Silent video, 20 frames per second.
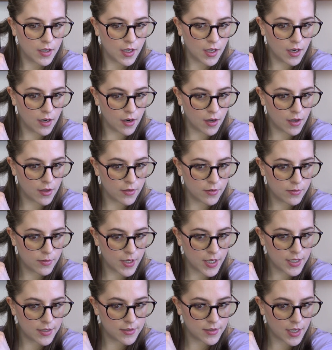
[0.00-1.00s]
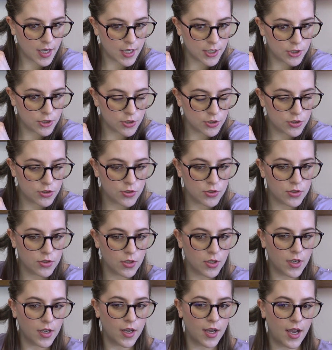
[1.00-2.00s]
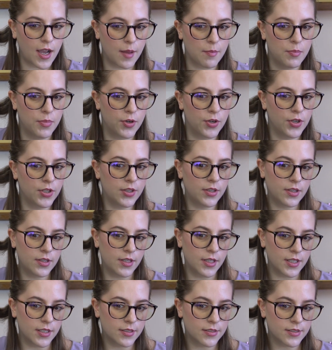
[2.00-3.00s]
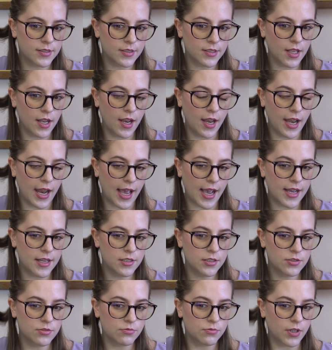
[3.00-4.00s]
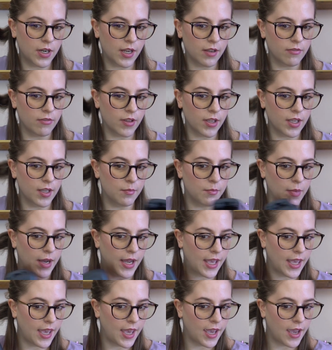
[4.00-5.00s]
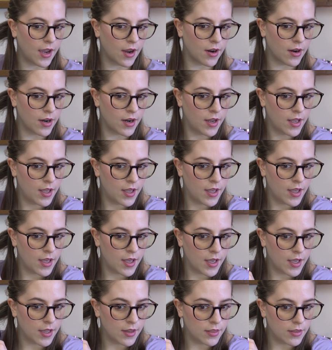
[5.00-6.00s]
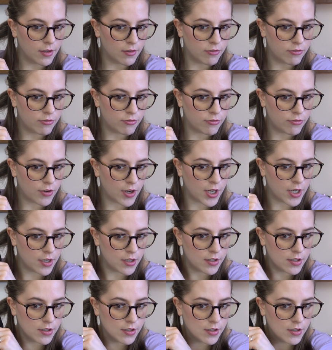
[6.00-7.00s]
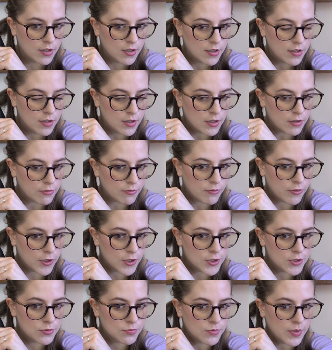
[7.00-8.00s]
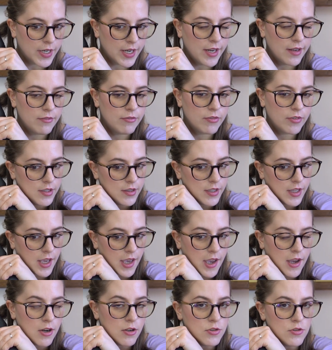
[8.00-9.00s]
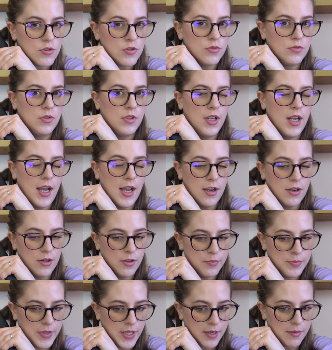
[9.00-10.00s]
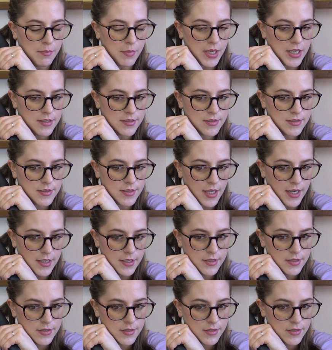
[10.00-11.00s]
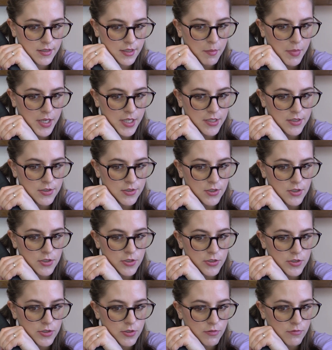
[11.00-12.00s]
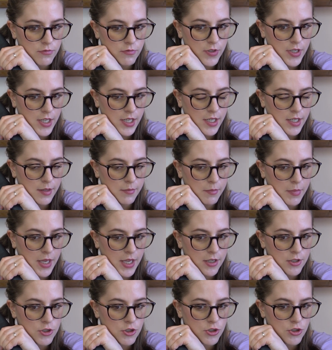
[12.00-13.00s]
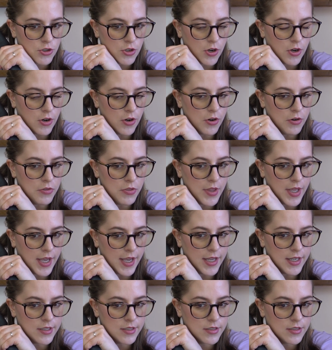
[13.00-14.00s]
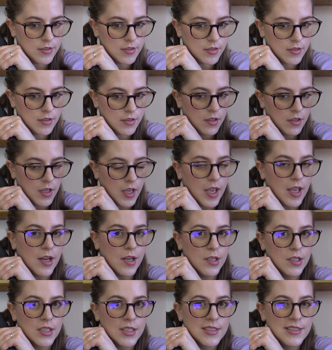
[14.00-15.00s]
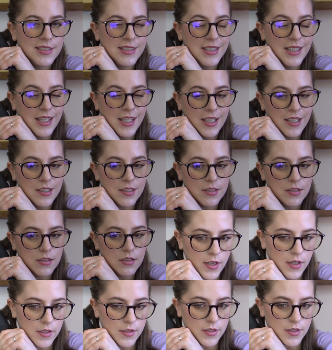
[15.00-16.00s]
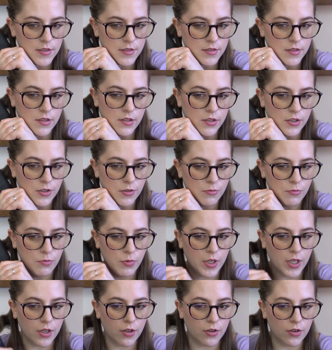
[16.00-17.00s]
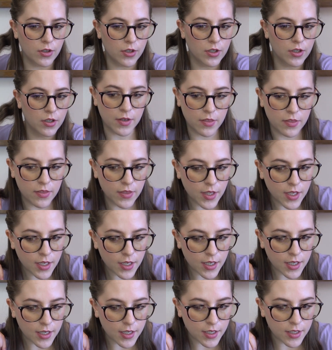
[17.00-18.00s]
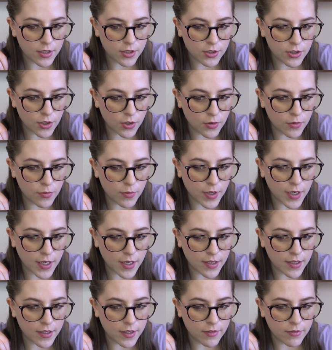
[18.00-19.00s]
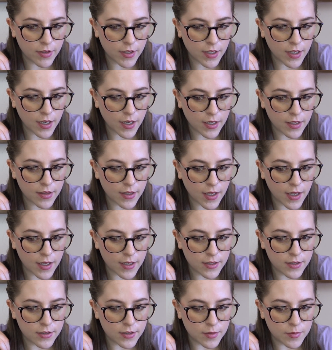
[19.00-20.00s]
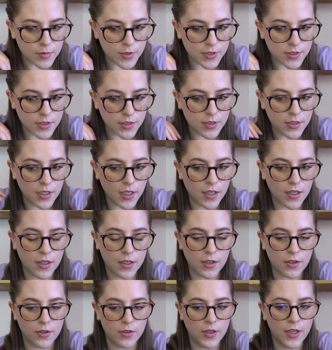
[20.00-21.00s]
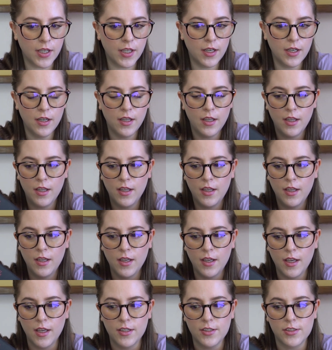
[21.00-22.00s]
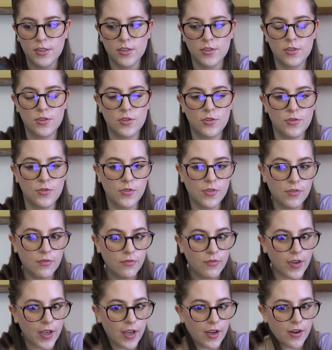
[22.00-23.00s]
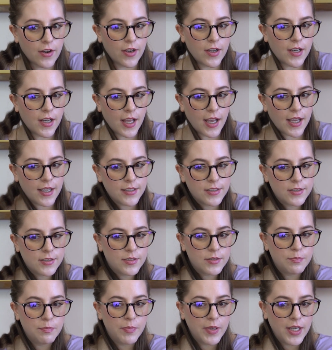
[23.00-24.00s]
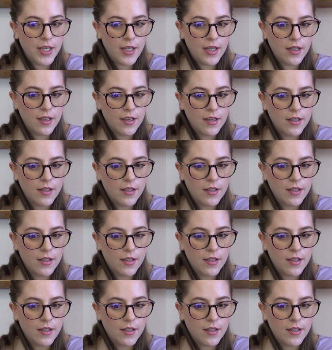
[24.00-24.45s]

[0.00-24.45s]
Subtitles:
in other ways, I put this last wave in my hair in the front, the first wave in the hair tool. I hope that makes sense, but it's just to really make sure that it looks neat and it doesn't look weird. I think I don't want to leave it like that, so I'm still gonna go in and just do the very last bit.